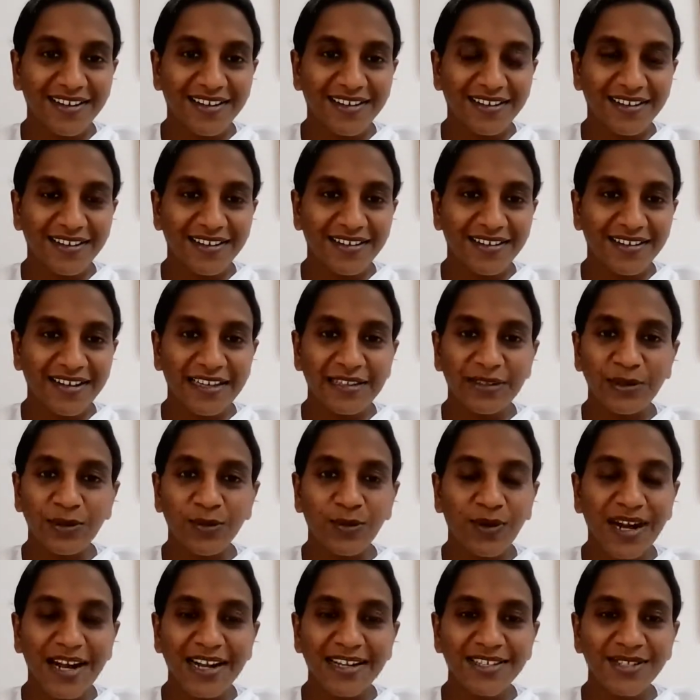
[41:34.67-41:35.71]

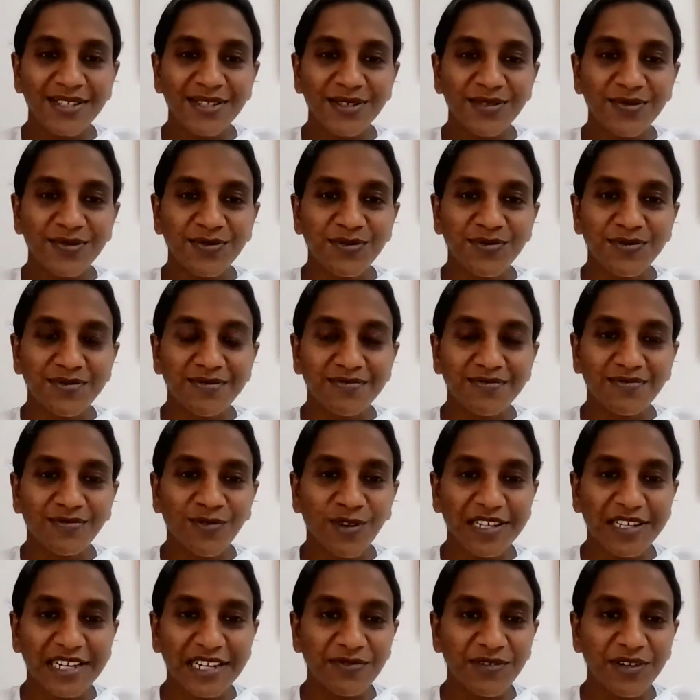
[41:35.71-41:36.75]
Otherwise,
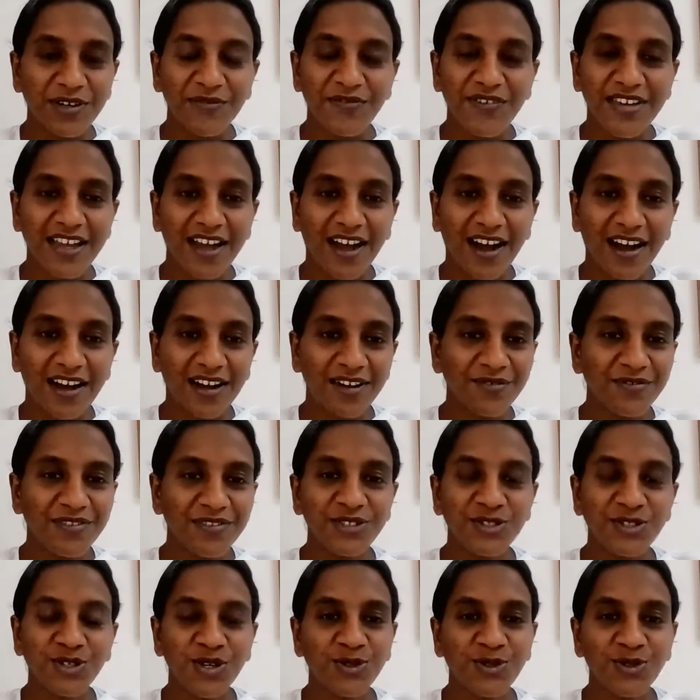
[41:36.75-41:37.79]
whatever we are,
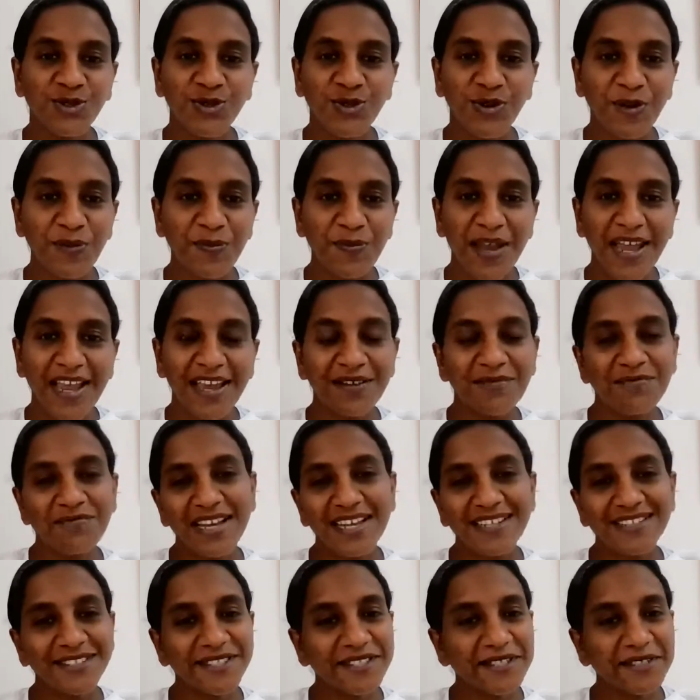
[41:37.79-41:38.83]
we just remain
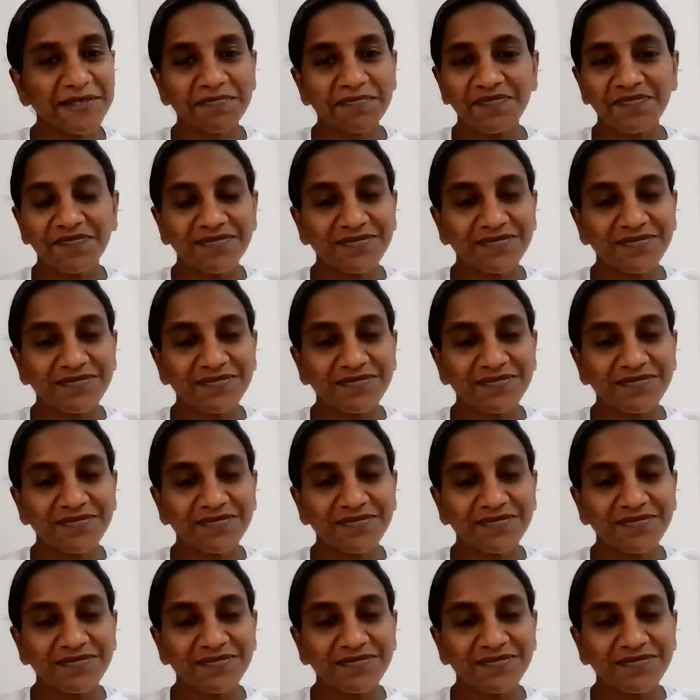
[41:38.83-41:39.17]
means.